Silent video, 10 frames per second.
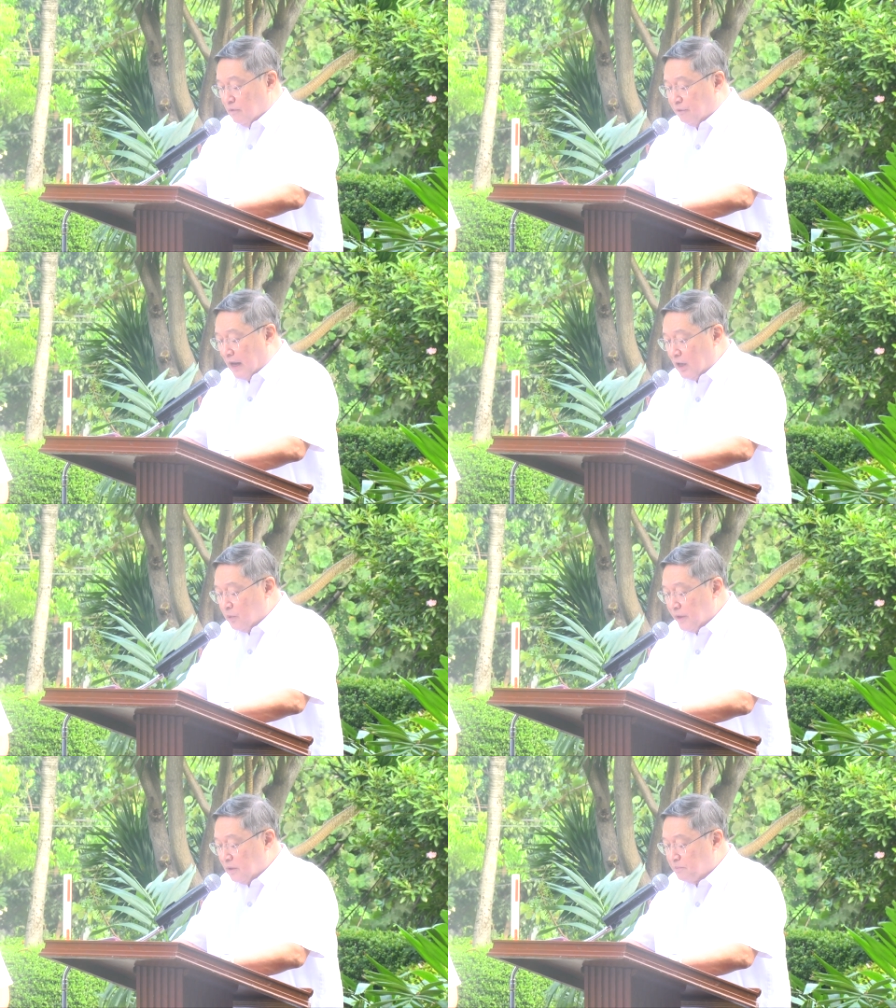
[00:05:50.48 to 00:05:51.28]

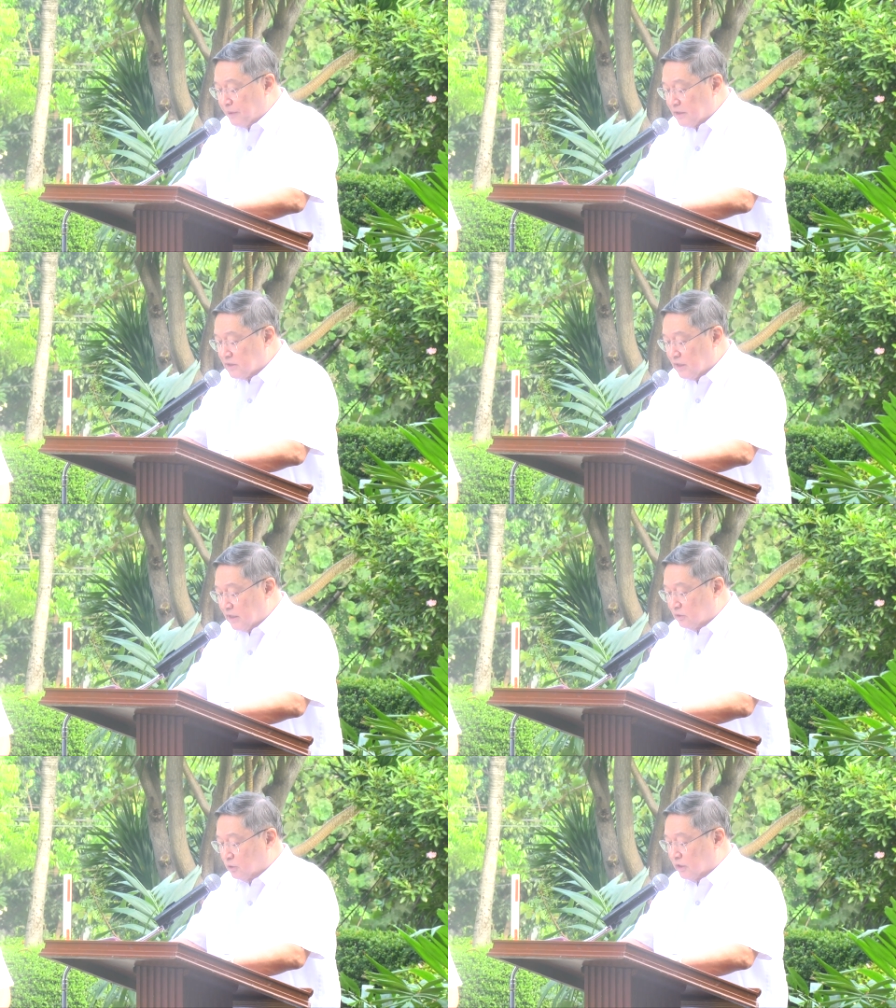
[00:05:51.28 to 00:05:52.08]
Following
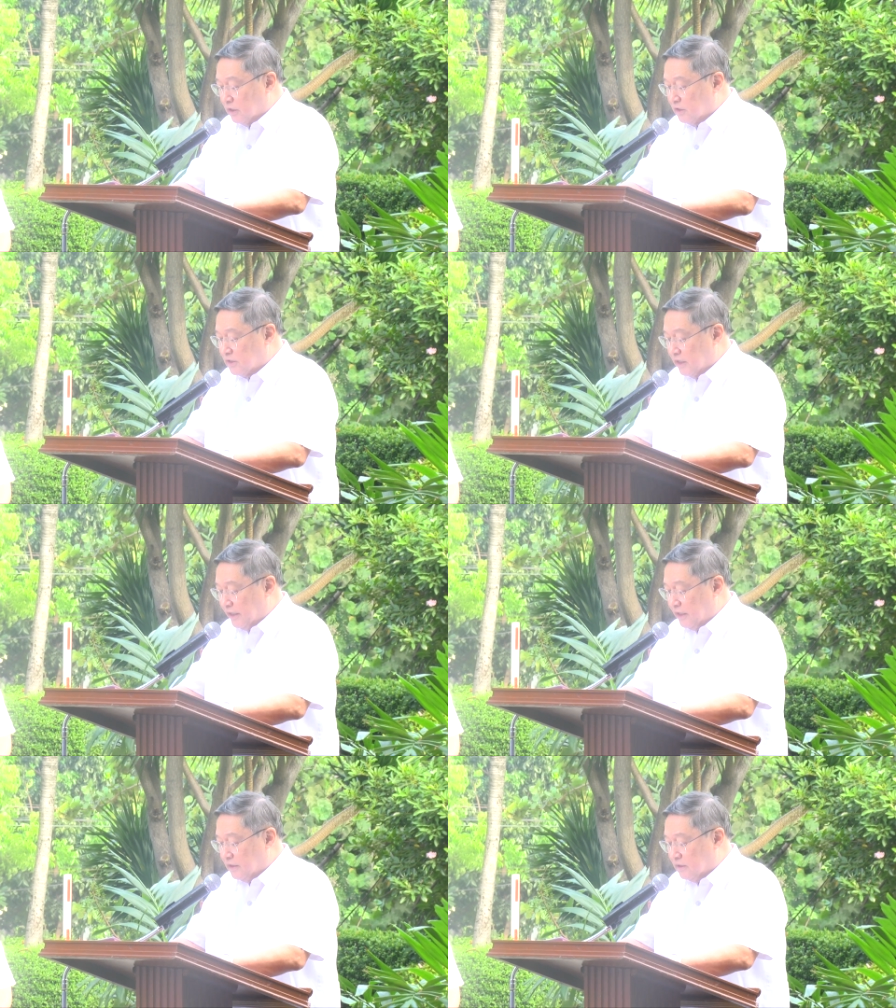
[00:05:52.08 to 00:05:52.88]
President Duterte's
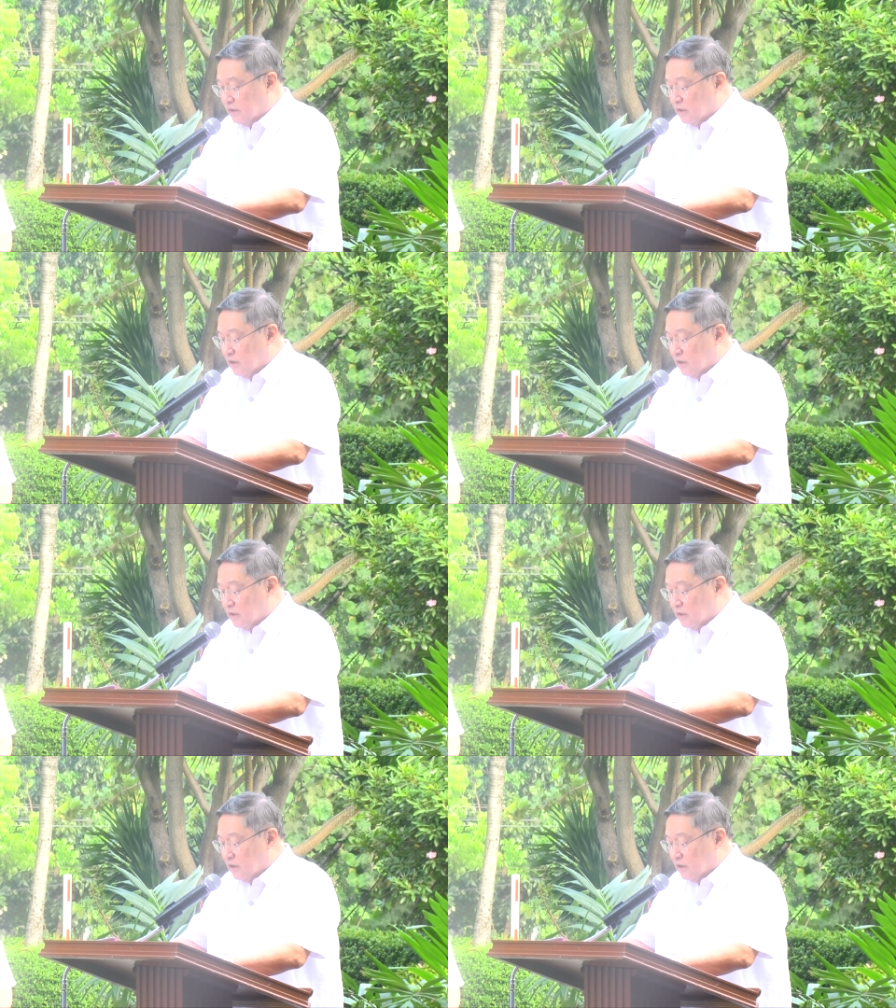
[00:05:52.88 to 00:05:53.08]
lead,